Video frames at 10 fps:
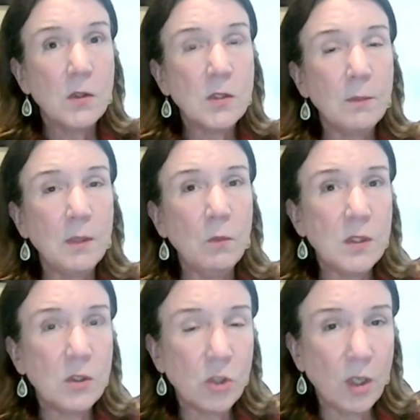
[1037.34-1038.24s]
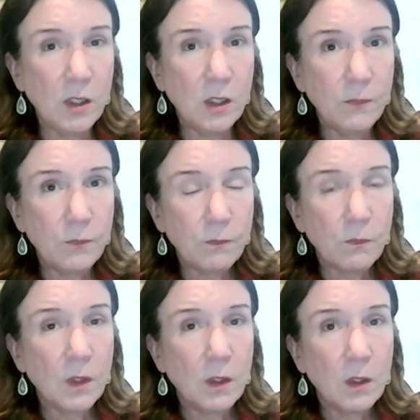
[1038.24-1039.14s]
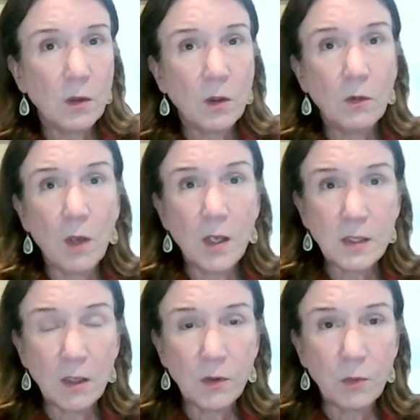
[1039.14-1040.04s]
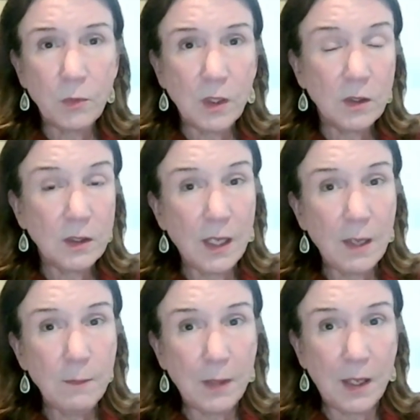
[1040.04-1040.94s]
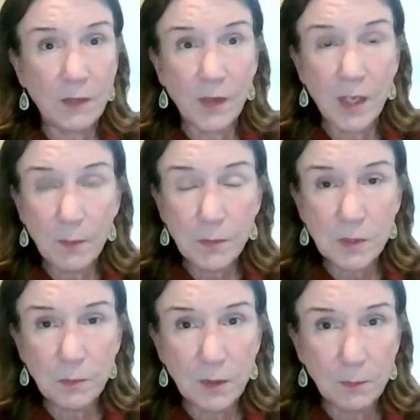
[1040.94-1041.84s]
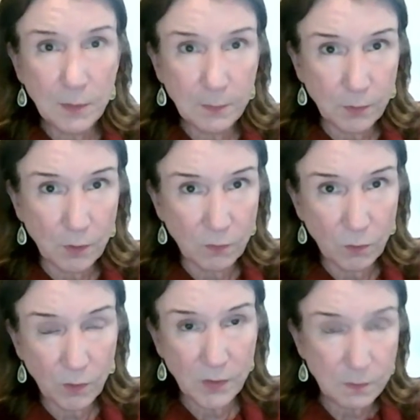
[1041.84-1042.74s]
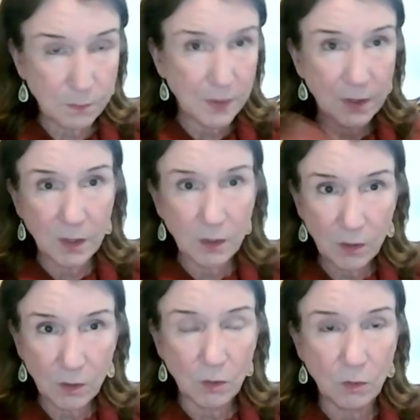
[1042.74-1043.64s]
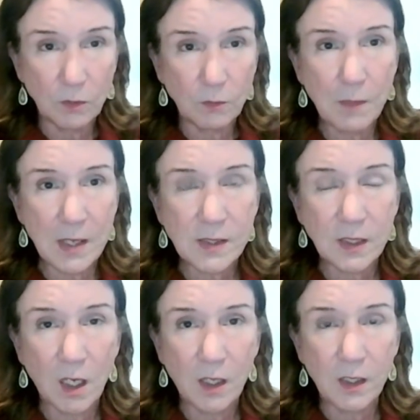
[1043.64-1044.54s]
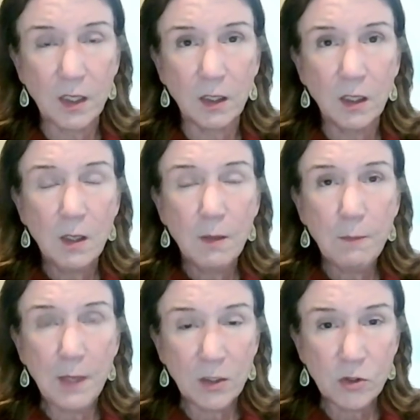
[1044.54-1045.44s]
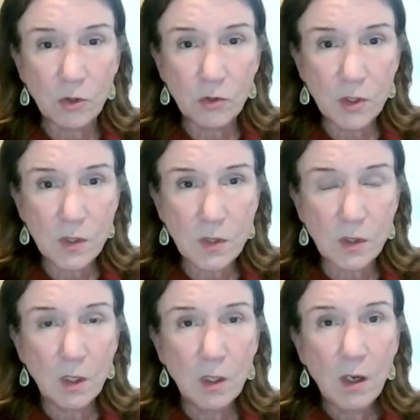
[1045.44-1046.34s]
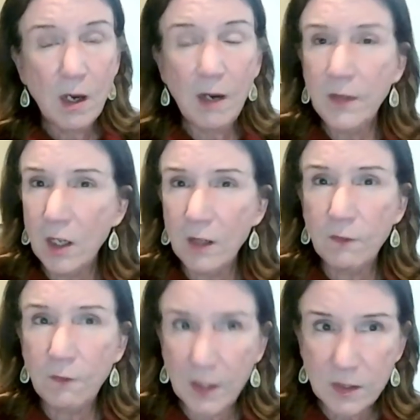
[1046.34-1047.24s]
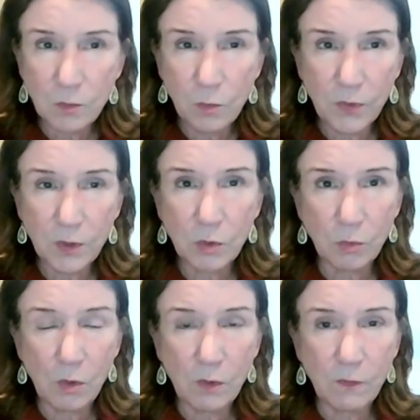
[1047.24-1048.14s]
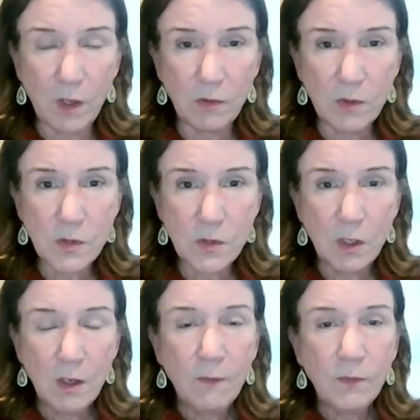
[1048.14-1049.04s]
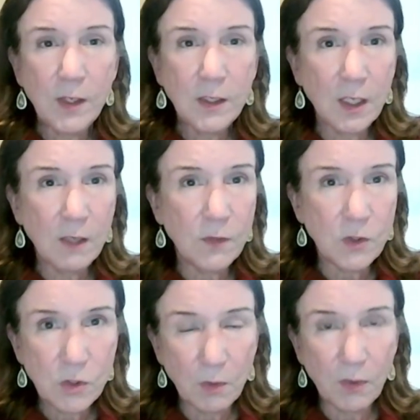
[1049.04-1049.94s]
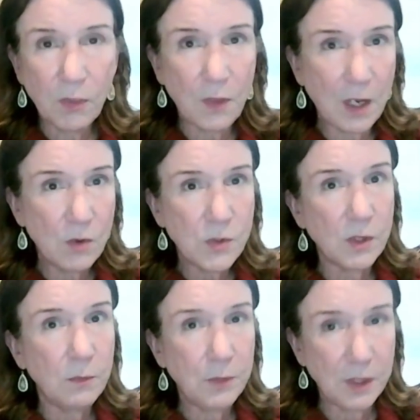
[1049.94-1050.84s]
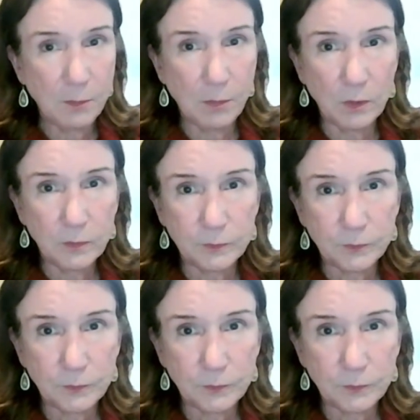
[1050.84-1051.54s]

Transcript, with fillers: Somebody went to China, a South Korean, came back. They happened to be a member of one of these big, you know, messianic mega churches, and they got infected with the coronavirus. They gave it to a thousand people